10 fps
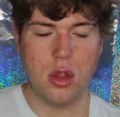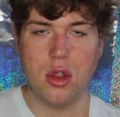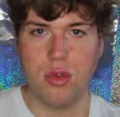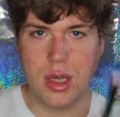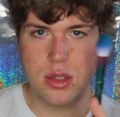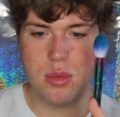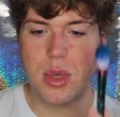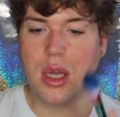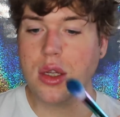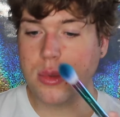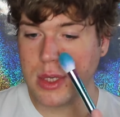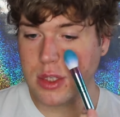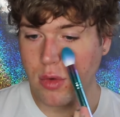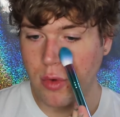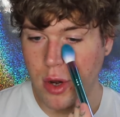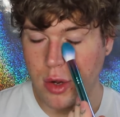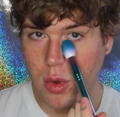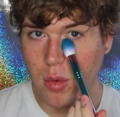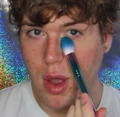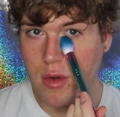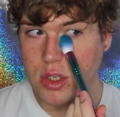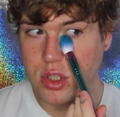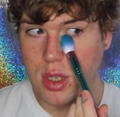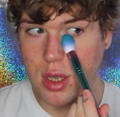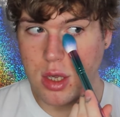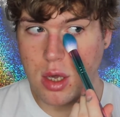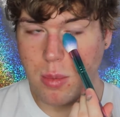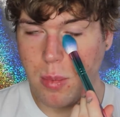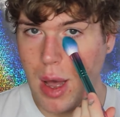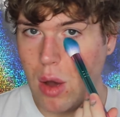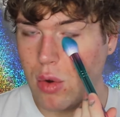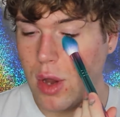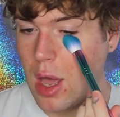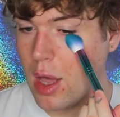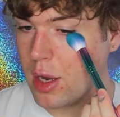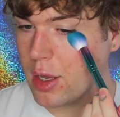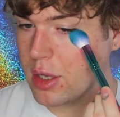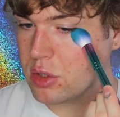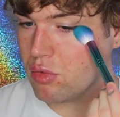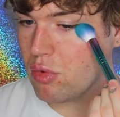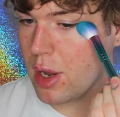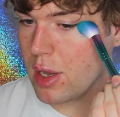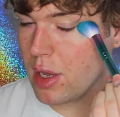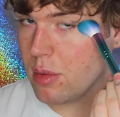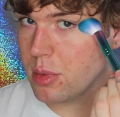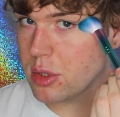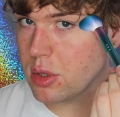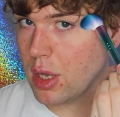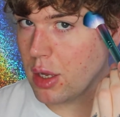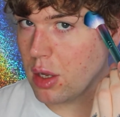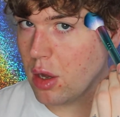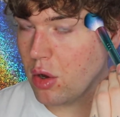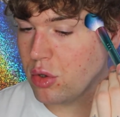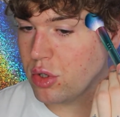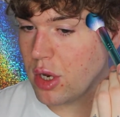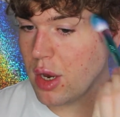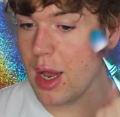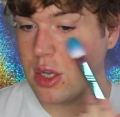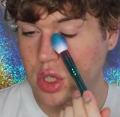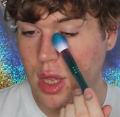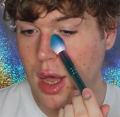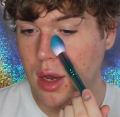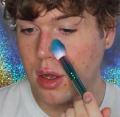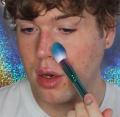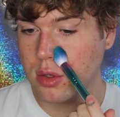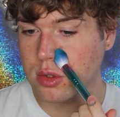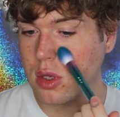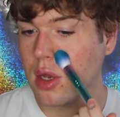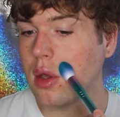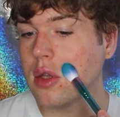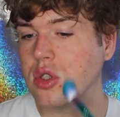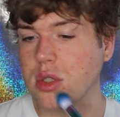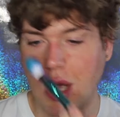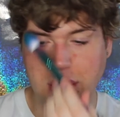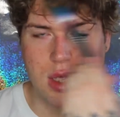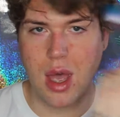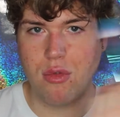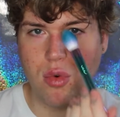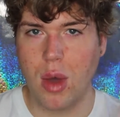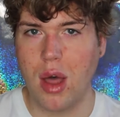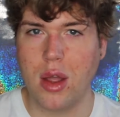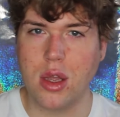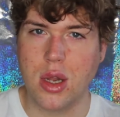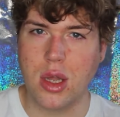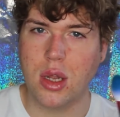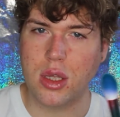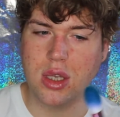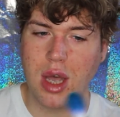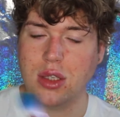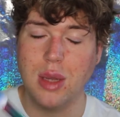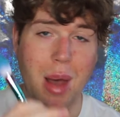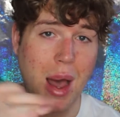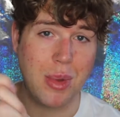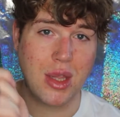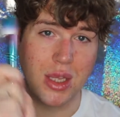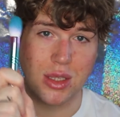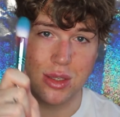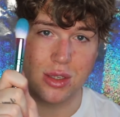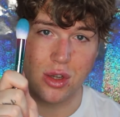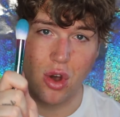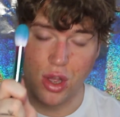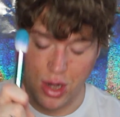and the reason being is because I wanted one where it just like you can powder and it gets right in with like under the lash line, and also like it just gets everywhere that you need it to get, so I'm happy this has got